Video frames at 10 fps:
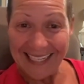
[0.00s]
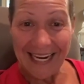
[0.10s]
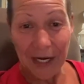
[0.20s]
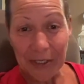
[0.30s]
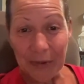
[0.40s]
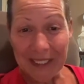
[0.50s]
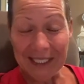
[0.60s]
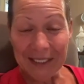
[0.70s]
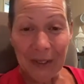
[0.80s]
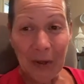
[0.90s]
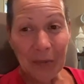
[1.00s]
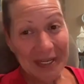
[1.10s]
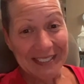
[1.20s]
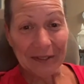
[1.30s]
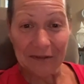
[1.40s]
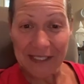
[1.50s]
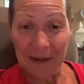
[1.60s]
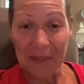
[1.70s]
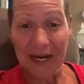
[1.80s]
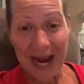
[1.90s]
here's what they told me. So if
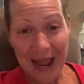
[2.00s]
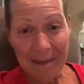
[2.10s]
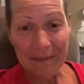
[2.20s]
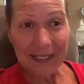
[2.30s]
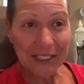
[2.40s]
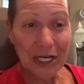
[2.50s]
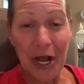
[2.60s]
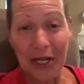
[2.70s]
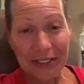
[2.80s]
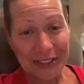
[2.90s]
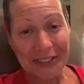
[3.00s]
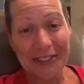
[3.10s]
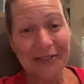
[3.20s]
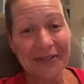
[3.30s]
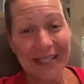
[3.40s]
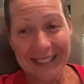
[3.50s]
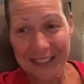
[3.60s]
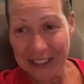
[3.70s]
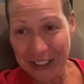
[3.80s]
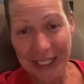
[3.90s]
something happened, y'all sue the
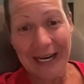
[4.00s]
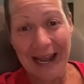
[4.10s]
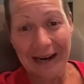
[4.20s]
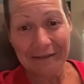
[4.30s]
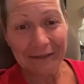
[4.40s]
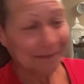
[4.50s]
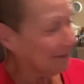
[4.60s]
shit out of them.